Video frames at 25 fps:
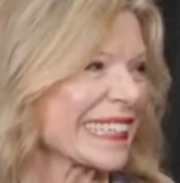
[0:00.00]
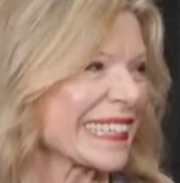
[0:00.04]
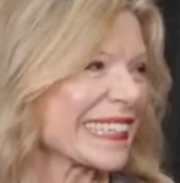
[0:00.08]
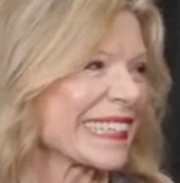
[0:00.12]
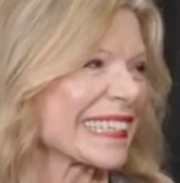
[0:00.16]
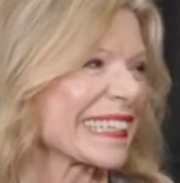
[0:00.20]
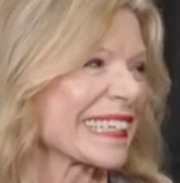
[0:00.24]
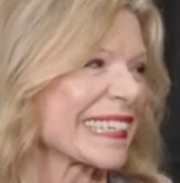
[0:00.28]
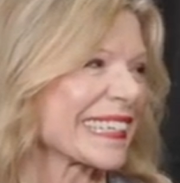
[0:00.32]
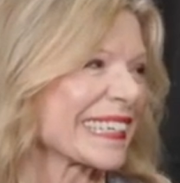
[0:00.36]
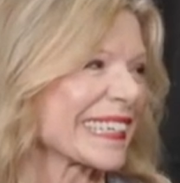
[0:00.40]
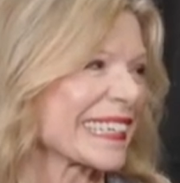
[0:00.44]

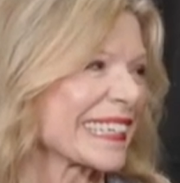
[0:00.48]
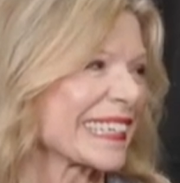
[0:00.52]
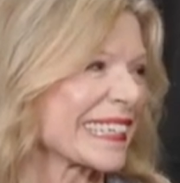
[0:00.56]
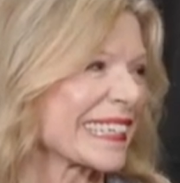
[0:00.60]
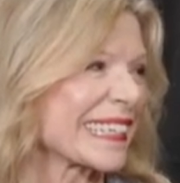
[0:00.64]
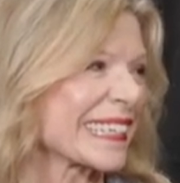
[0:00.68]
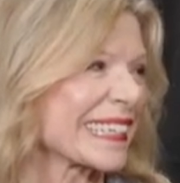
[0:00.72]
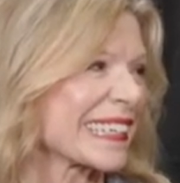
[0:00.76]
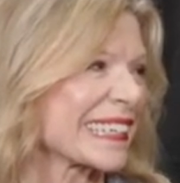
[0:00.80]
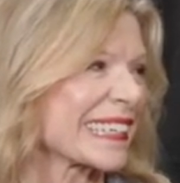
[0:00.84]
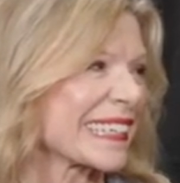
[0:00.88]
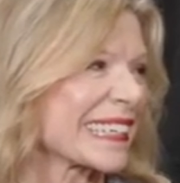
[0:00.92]

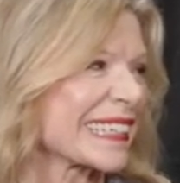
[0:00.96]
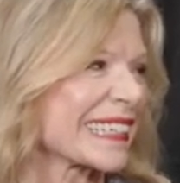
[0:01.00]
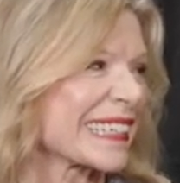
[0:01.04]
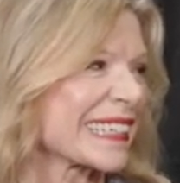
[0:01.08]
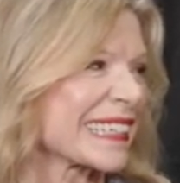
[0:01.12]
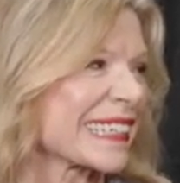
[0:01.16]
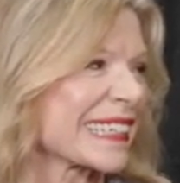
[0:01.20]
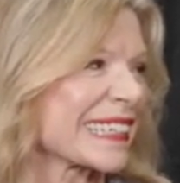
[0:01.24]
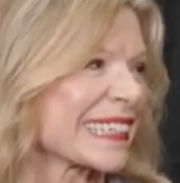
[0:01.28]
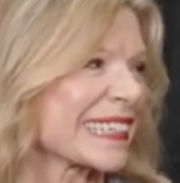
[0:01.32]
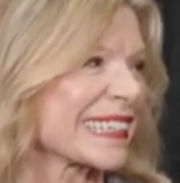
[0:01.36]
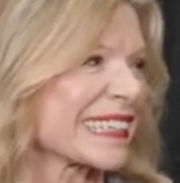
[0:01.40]

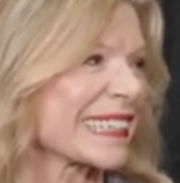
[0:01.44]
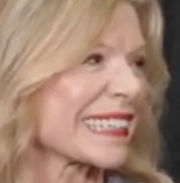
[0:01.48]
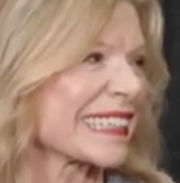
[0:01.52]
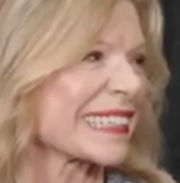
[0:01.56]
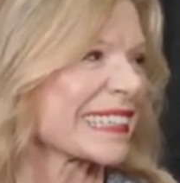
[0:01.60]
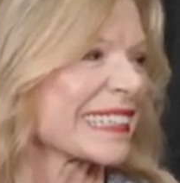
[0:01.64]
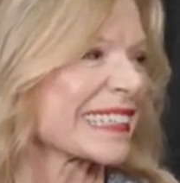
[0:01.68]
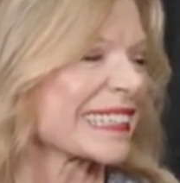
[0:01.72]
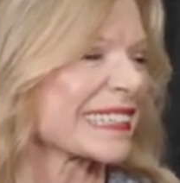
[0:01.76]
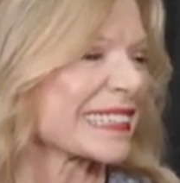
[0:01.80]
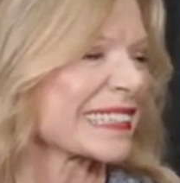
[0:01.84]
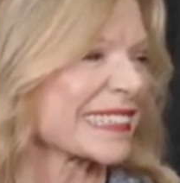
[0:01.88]

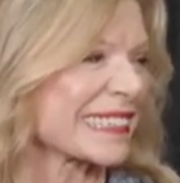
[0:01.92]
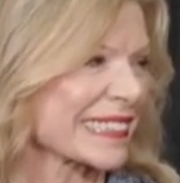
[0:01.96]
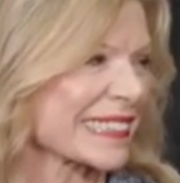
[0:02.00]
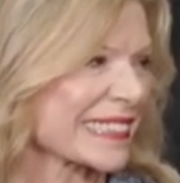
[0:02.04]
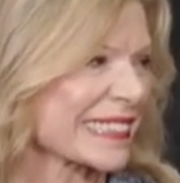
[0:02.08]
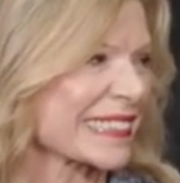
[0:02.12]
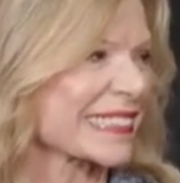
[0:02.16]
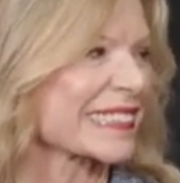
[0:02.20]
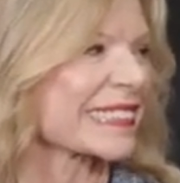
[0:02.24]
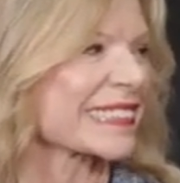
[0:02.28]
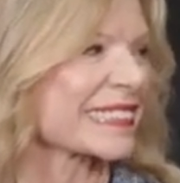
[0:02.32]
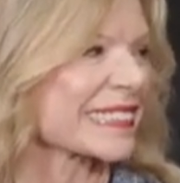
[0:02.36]

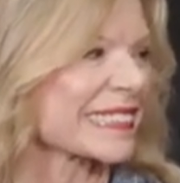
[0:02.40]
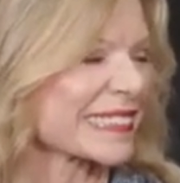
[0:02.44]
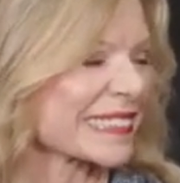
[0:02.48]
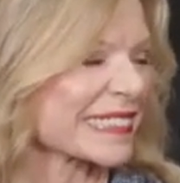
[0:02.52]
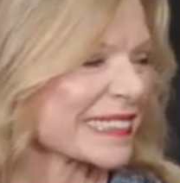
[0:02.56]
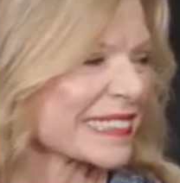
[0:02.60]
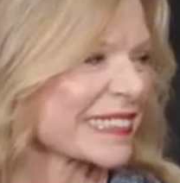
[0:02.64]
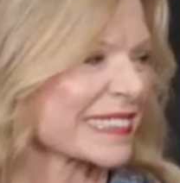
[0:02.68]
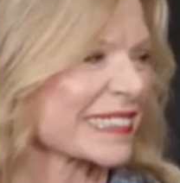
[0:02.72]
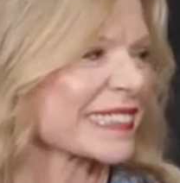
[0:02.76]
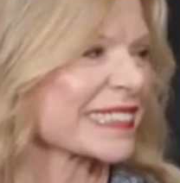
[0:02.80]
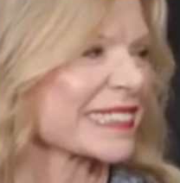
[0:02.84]

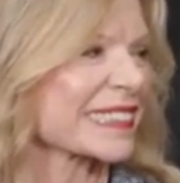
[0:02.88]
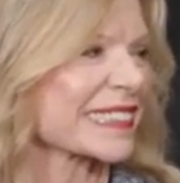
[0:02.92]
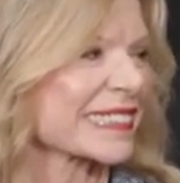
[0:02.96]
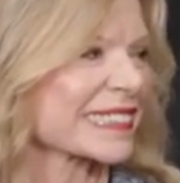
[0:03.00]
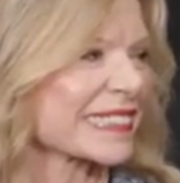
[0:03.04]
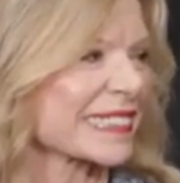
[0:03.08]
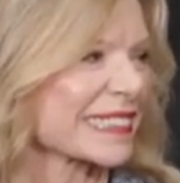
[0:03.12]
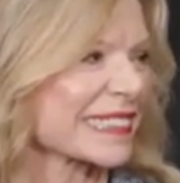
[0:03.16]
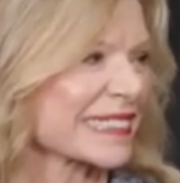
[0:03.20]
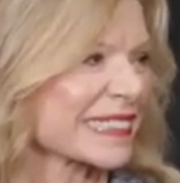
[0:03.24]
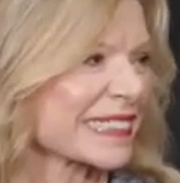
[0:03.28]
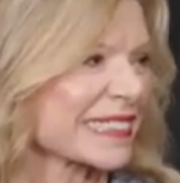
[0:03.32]

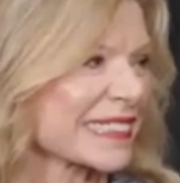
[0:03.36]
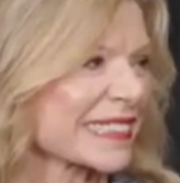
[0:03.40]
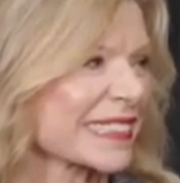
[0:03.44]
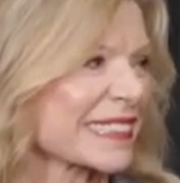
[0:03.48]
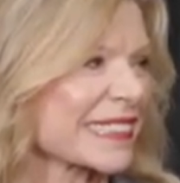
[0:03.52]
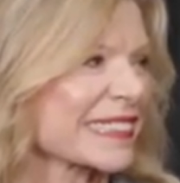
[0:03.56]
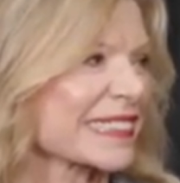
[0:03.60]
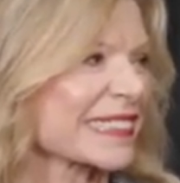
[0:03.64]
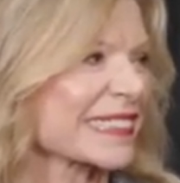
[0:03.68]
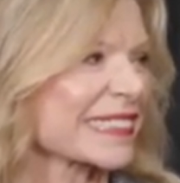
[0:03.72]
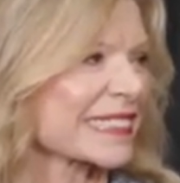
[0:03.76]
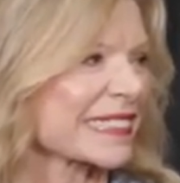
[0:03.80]

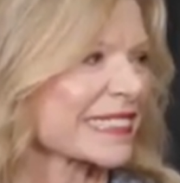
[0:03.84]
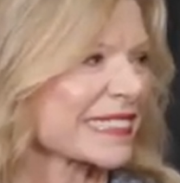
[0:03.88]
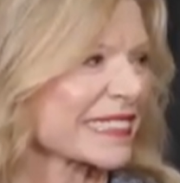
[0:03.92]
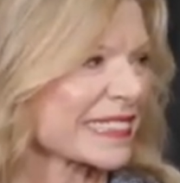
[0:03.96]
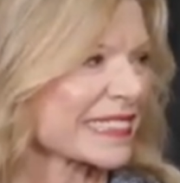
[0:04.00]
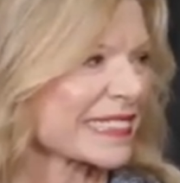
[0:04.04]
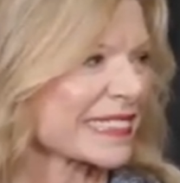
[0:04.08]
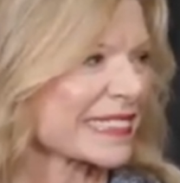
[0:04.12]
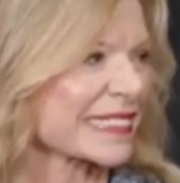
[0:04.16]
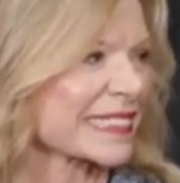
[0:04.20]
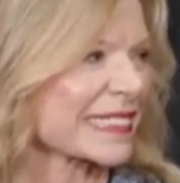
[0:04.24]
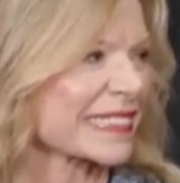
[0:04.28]

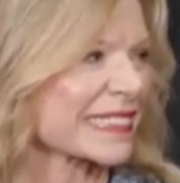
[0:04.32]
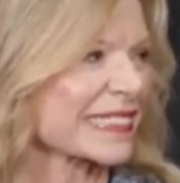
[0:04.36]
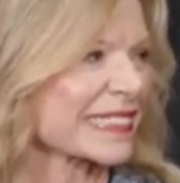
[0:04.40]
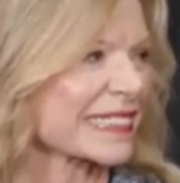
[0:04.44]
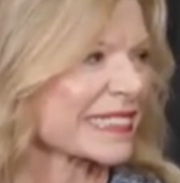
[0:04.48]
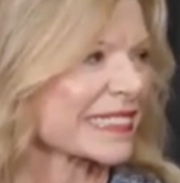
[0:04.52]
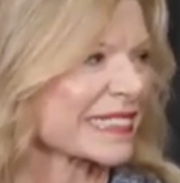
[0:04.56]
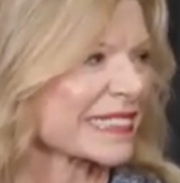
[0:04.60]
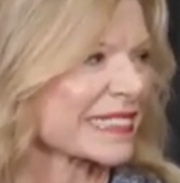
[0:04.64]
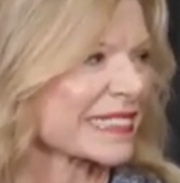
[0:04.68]
No words are spoken by the person on screen.